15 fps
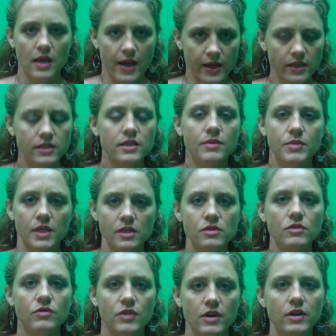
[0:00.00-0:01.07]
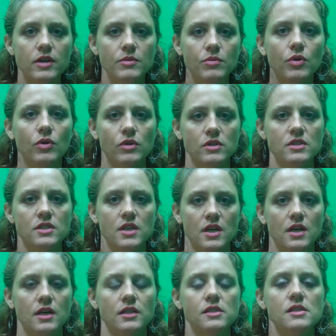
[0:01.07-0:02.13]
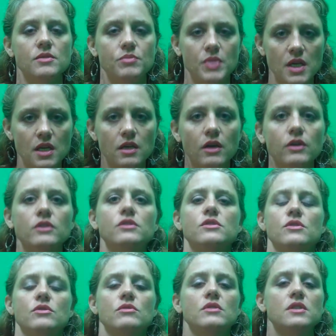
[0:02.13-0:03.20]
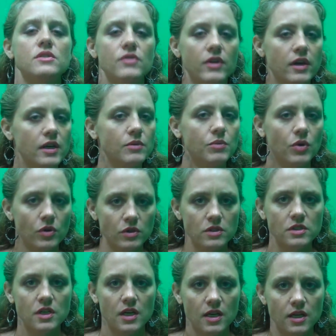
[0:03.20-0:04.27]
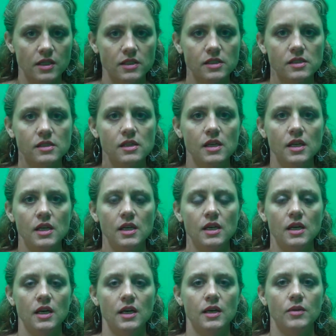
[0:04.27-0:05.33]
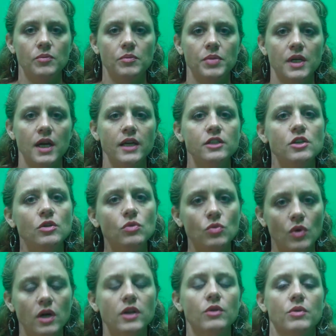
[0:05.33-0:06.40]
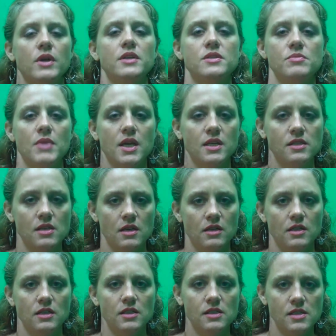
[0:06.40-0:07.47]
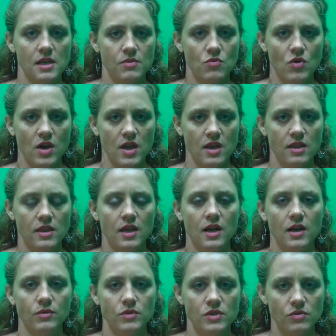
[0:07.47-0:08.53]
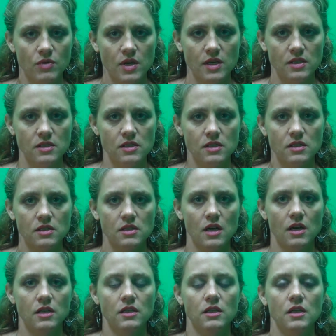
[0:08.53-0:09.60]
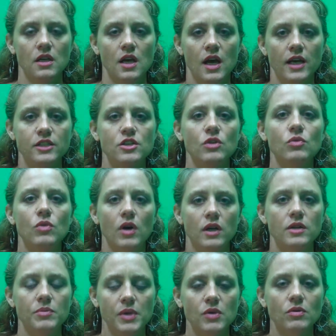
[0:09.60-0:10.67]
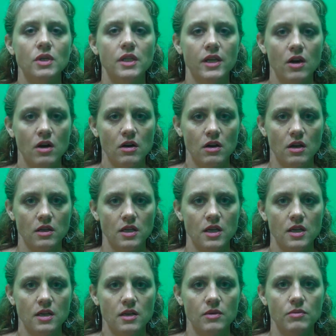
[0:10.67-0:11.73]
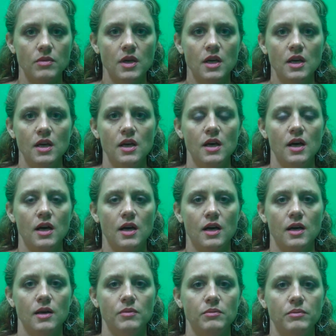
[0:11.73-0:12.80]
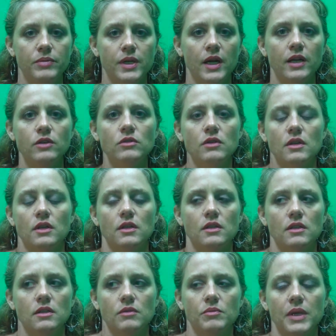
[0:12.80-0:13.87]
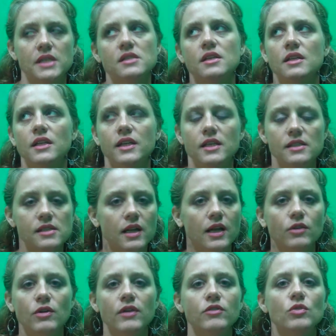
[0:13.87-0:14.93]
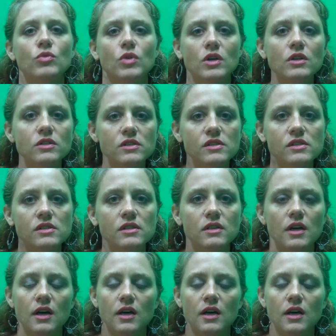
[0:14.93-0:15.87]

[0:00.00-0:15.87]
Academics are very important to us, and being a good student is very important to us. But I don't want to raise my son in the same way that I was raised. It's not, I don't want to be really hard on him. But I don't, basically he said, I don't have the words.